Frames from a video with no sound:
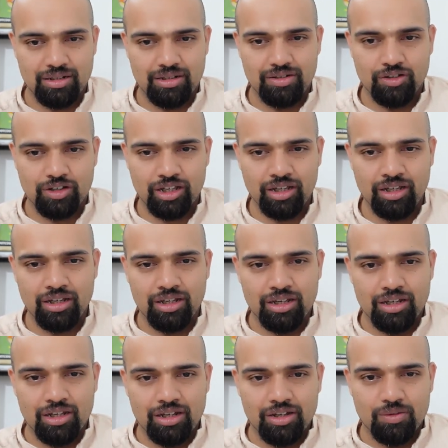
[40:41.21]
Okay.
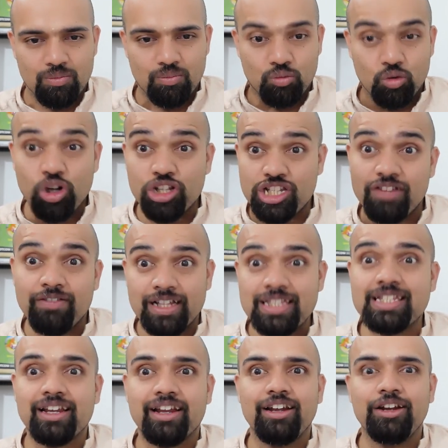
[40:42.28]
Watch it once
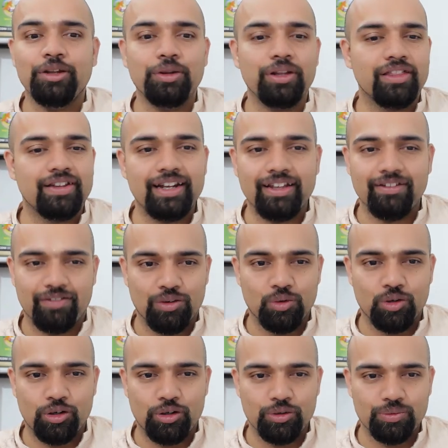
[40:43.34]
again during the day if you
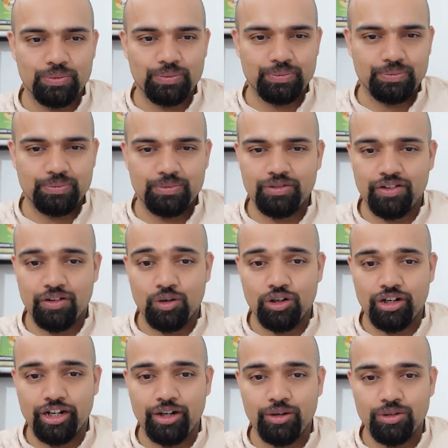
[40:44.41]
want to. If you want to
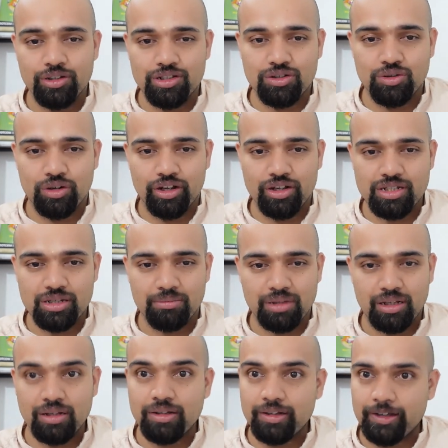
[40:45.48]
redo the scoring or something.
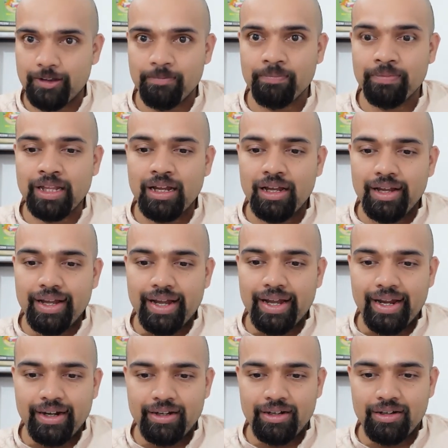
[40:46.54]
Okay.
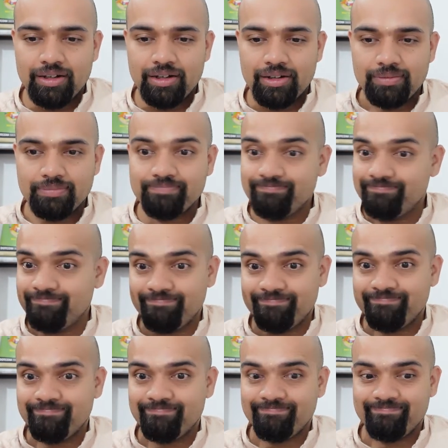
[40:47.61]
And
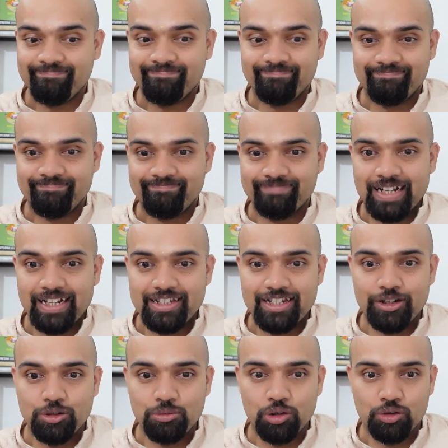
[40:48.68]
I'll see you
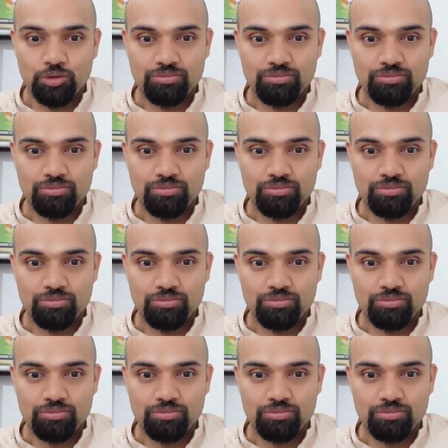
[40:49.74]
tomorrow.